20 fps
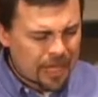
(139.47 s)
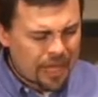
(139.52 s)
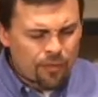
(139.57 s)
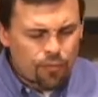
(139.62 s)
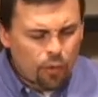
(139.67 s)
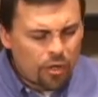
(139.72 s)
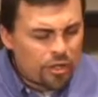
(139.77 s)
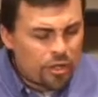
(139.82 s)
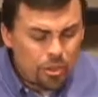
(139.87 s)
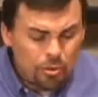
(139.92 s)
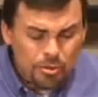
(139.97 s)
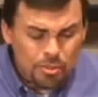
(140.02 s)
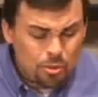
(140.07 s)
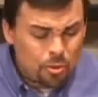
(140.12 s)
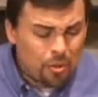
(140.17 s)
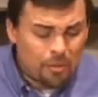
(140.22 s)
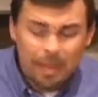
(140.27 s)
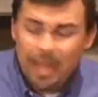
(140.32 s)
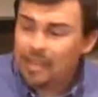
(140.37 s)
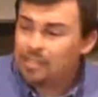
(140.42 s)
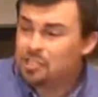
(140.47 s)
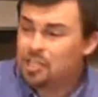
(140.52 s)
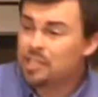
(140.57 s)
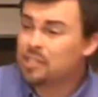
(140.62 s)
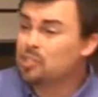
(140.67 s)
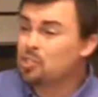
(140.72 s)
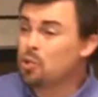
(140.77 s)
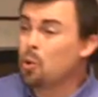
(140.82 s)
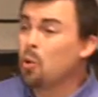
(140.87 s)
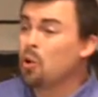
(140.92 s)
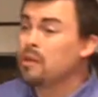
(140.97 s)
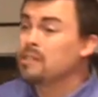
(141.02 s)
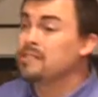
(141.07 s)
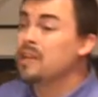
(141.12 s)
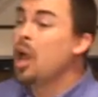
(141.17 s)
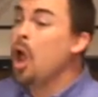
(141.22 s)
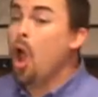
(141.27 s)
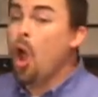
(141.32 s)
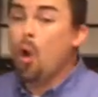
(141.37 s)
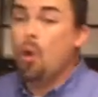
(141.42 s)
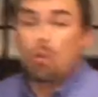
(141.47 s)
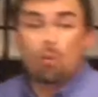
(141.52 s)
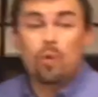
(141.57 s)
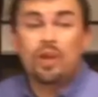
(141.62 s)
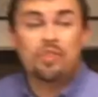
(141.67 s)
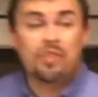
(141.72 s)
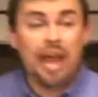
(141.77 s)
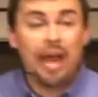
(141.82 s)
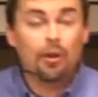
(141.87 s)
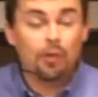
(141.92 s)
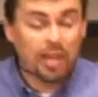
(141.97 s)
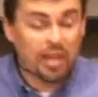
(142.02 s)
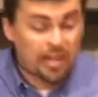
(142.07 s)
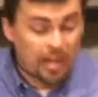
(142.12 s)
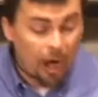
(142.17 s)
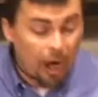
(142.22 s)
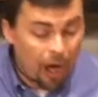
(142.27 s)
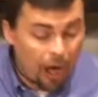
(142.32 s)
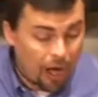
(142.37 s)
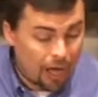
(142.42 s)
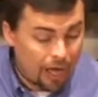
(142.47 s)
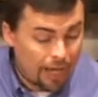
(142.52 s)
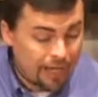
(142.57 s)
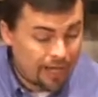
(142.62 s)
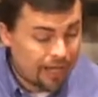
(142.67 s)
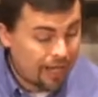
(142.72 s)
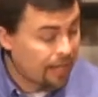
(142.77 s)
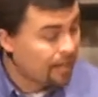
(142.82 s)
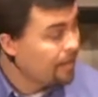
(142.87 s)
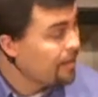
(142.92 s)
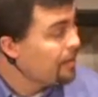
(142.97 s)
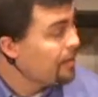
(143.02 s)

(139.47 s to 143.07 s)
If we're used to imagining stories without a God,